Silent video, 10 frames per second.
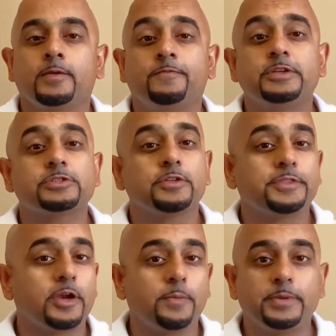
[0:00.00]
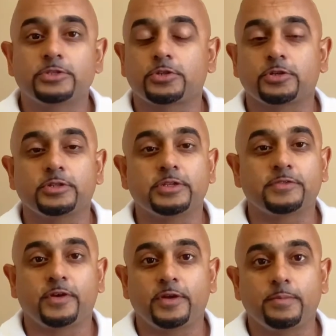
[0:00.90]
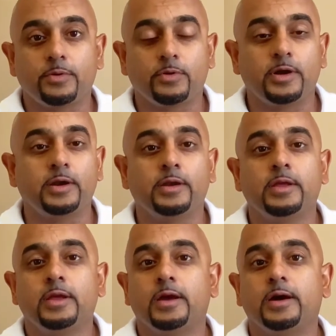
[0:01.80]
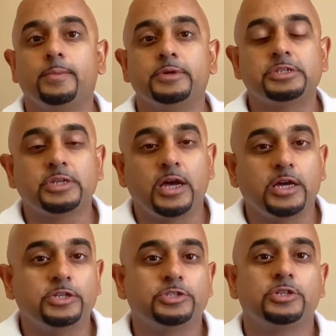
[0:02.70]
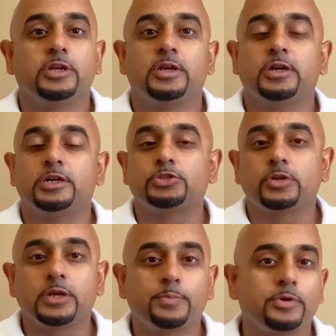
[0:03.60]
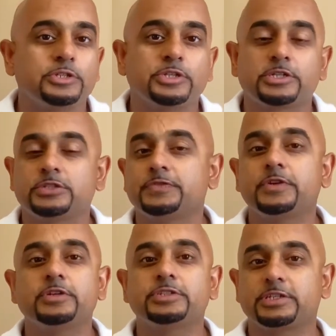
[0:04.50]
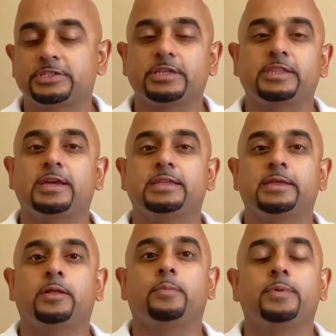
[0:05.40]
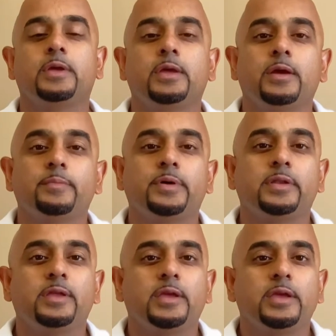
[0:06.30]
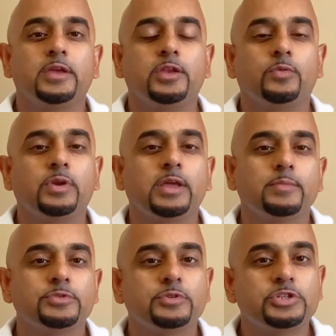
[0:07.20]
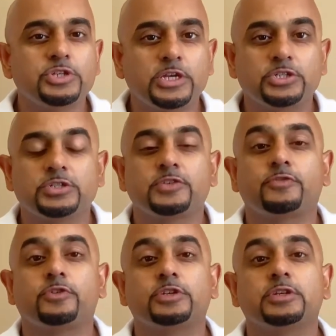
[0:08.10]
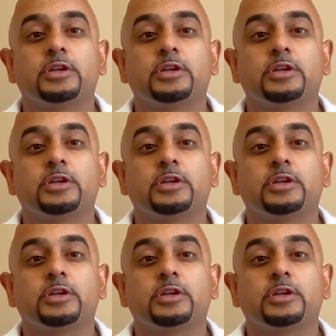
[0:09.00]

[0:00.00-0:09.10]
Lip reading: Physical therapy certainly is very important. Massage, trigger point injections, various things like that can help. But when it comes to injections for